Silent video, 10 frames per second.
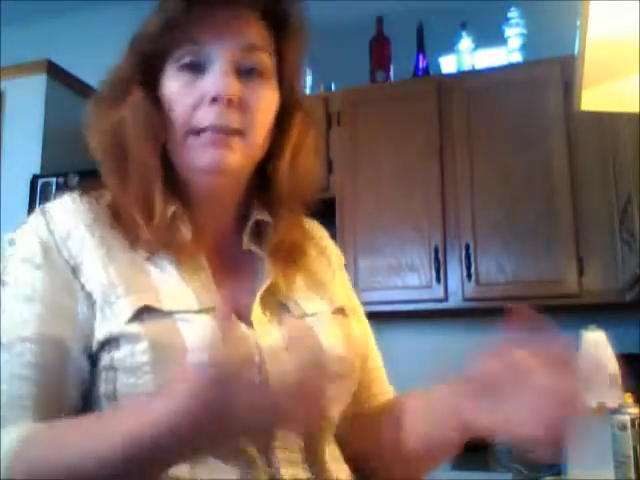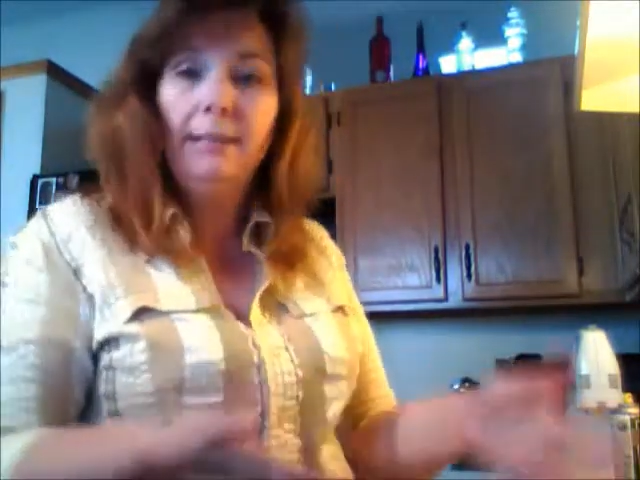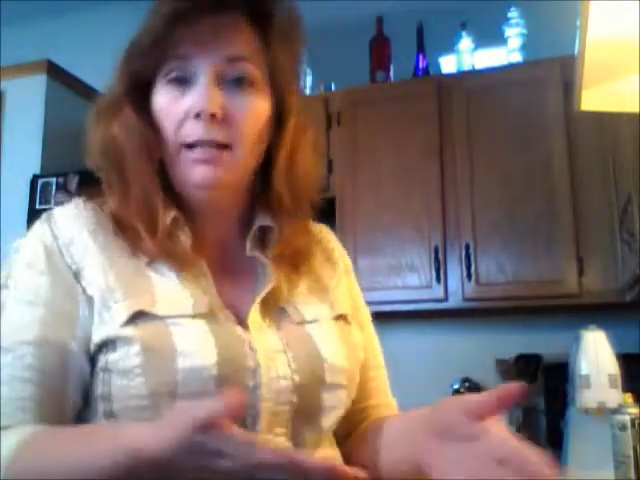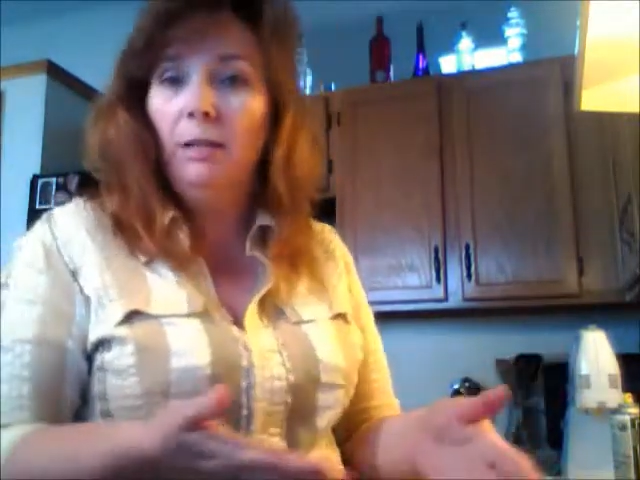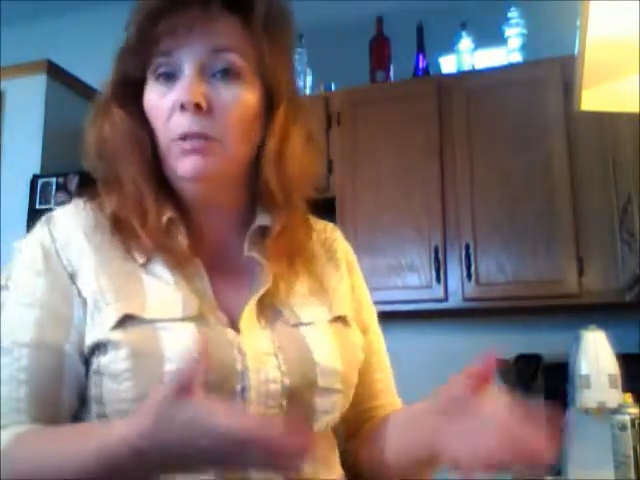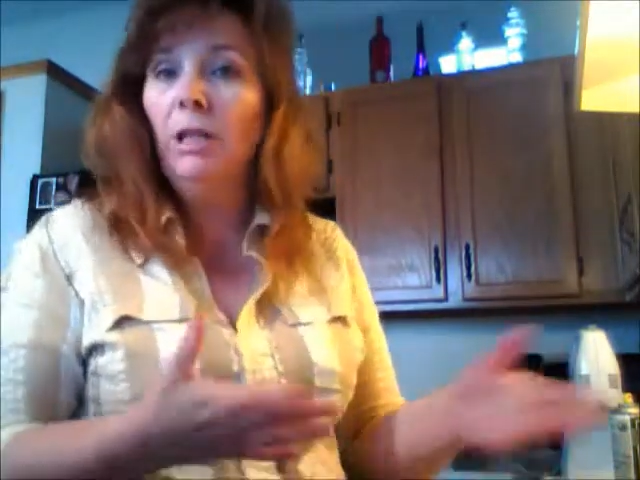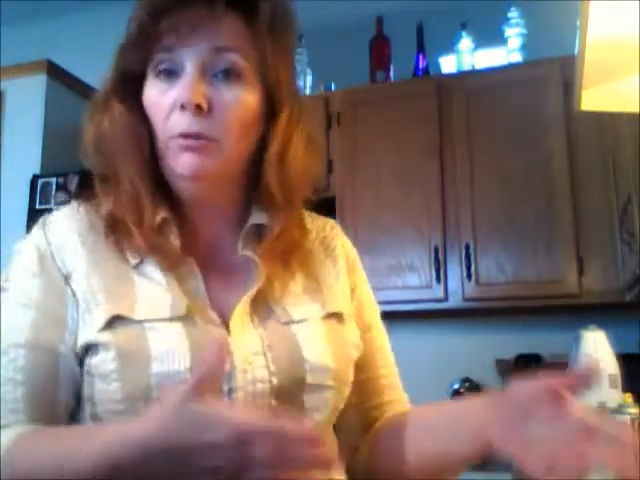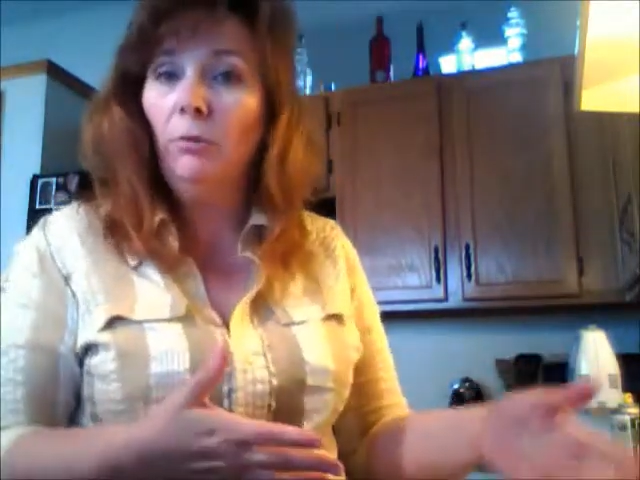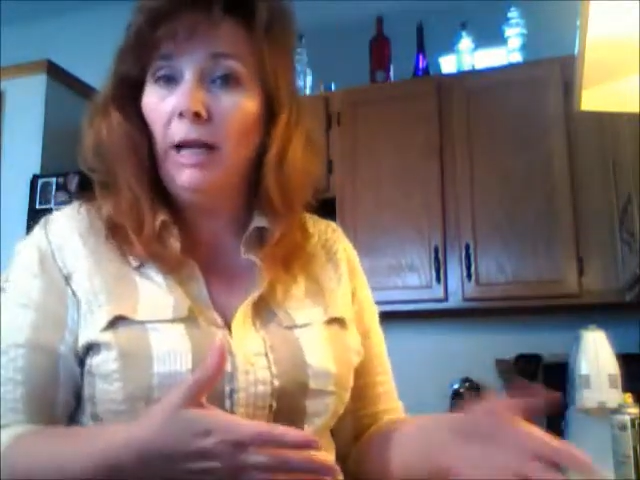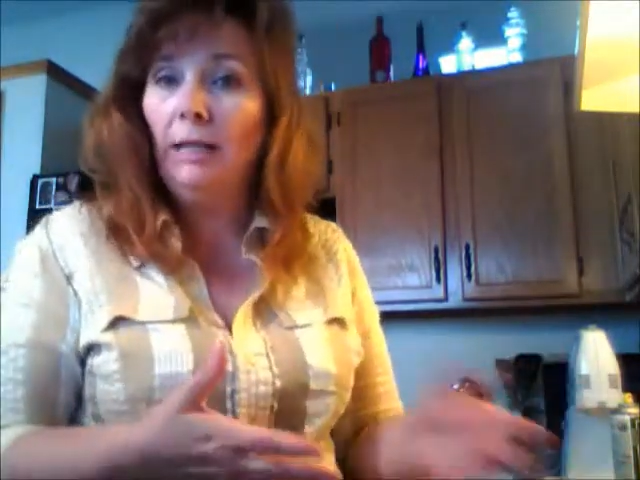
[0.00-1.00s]
cinnamon
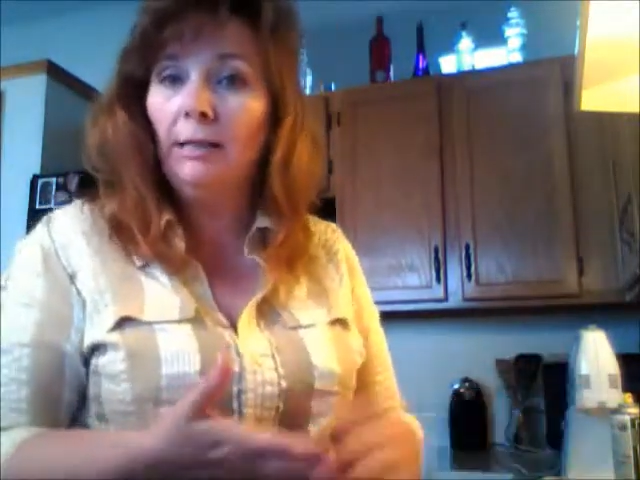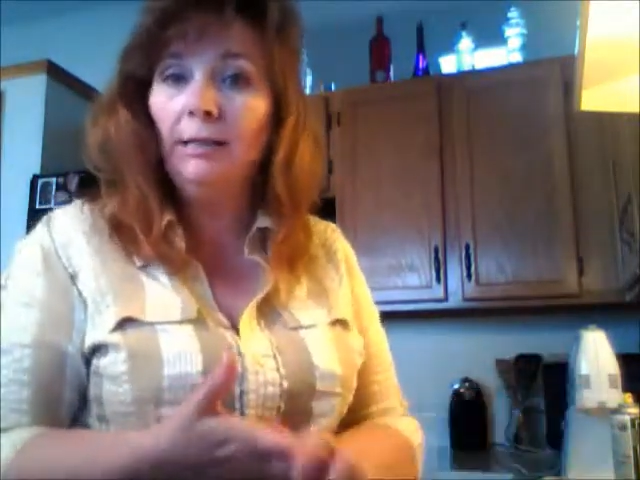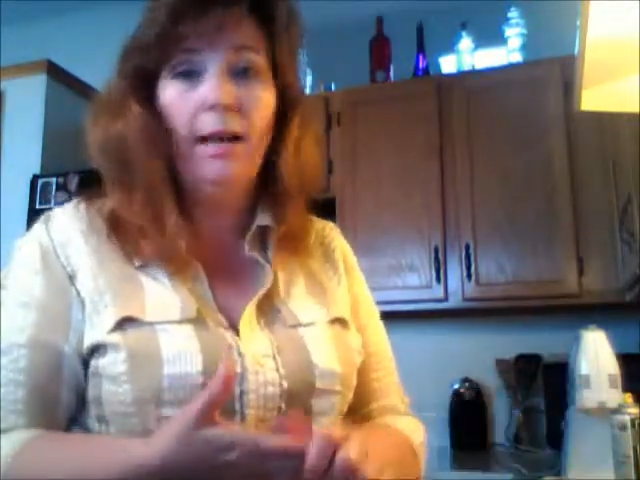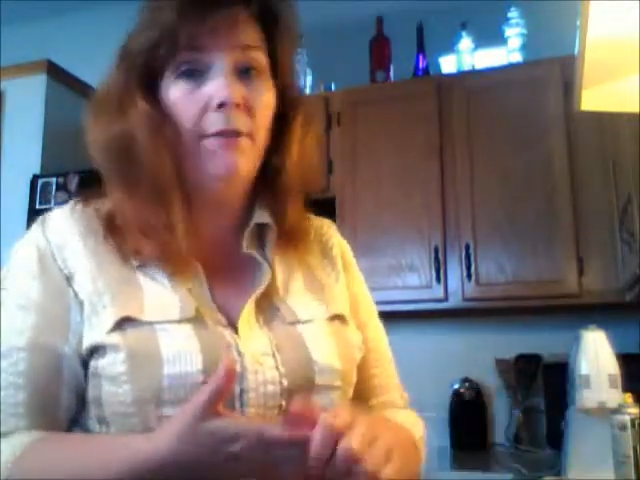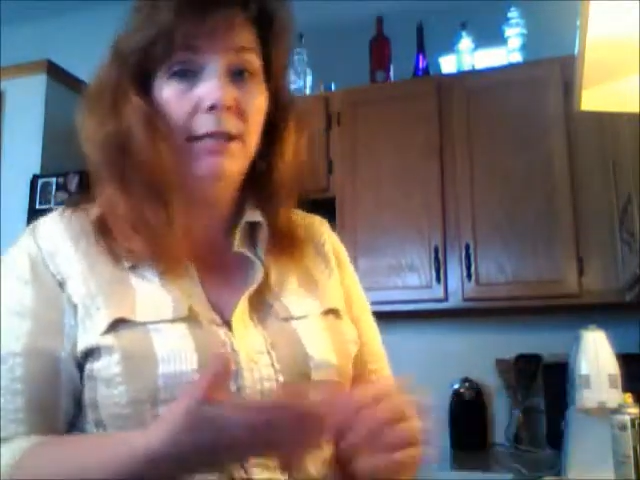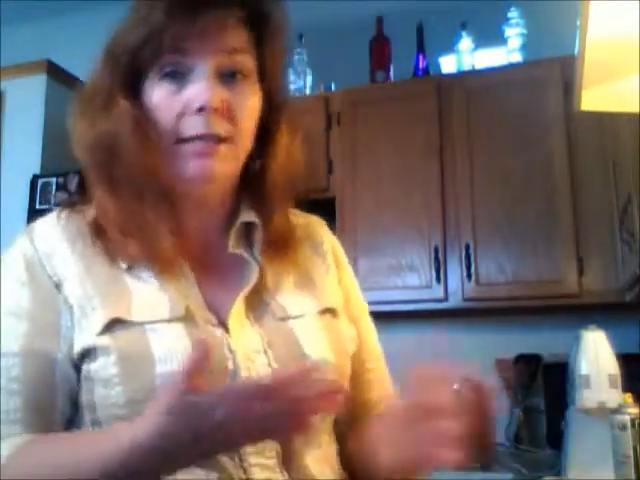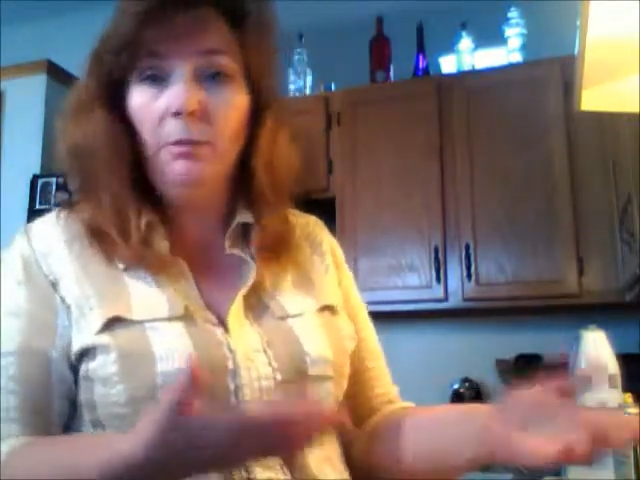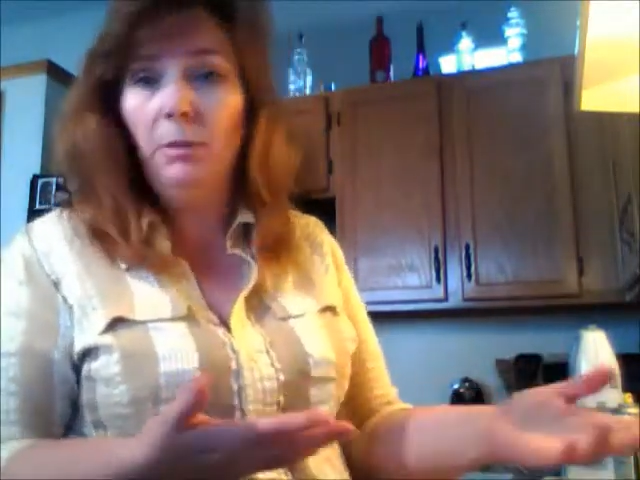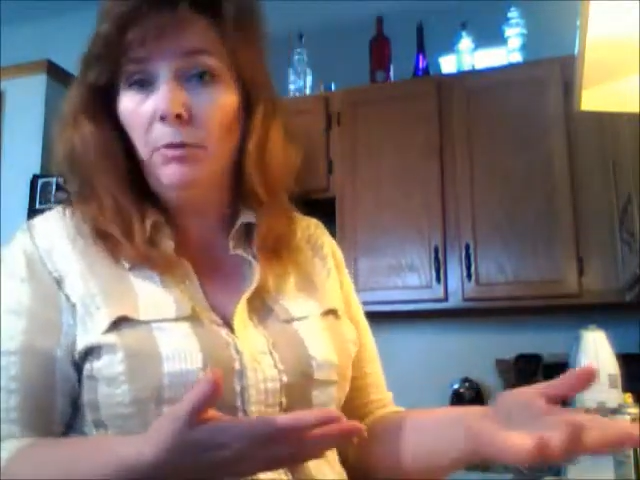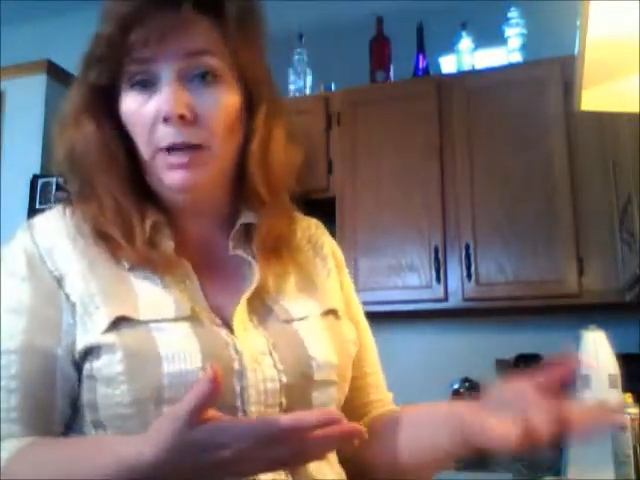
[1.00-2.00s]
and raisins, have a
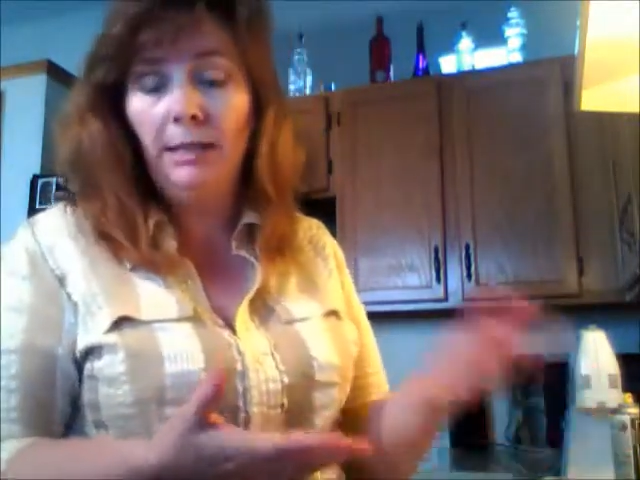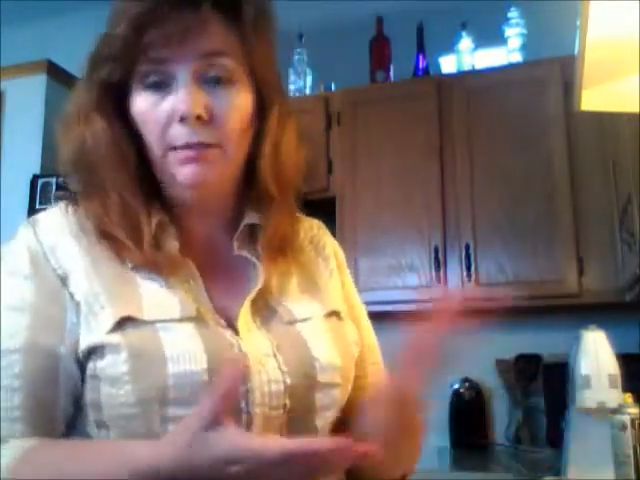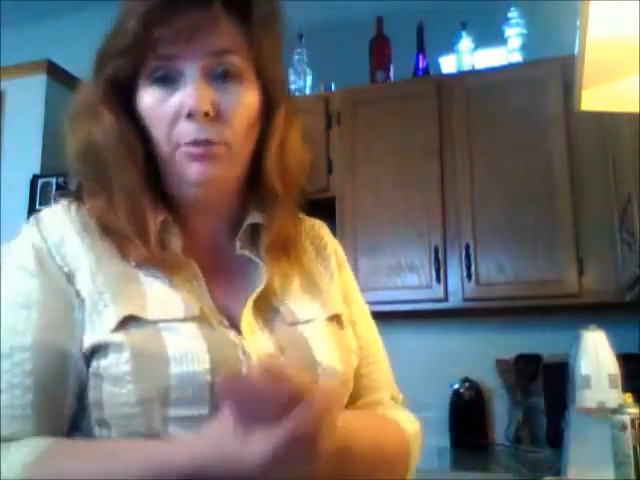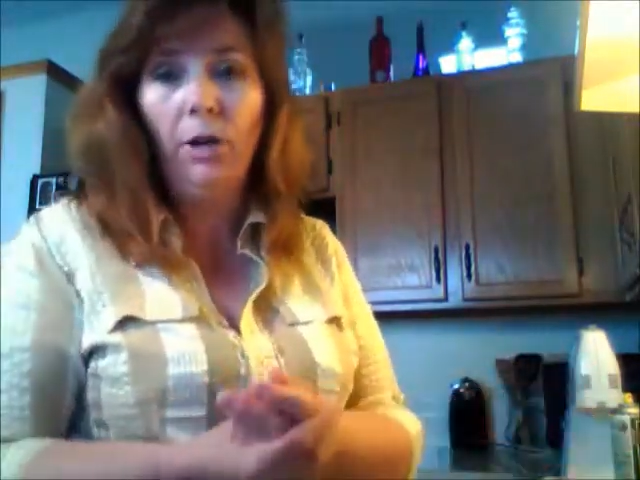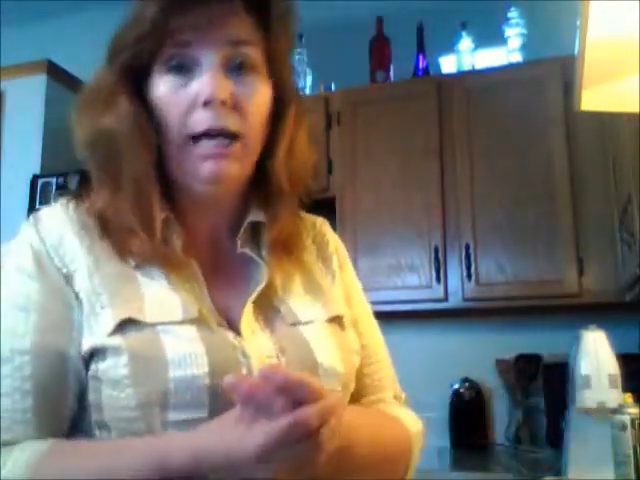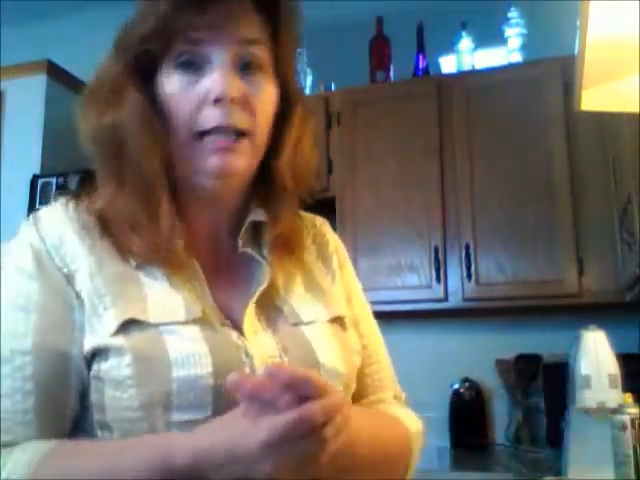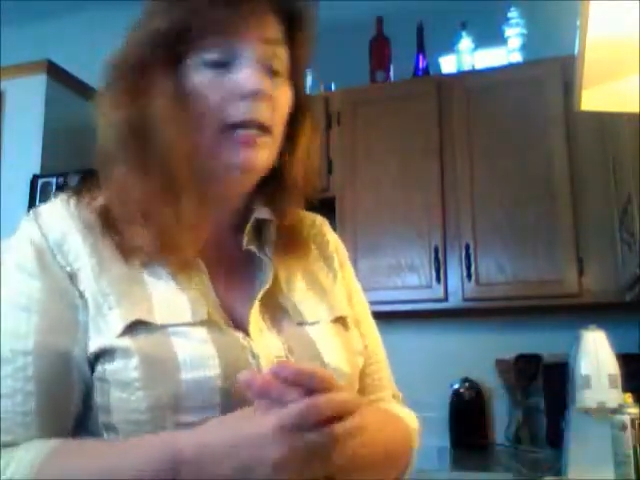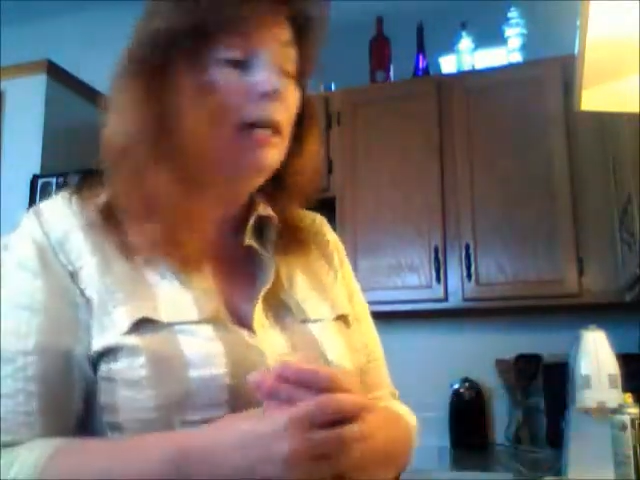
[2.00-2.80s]
cinnamon raisin bread.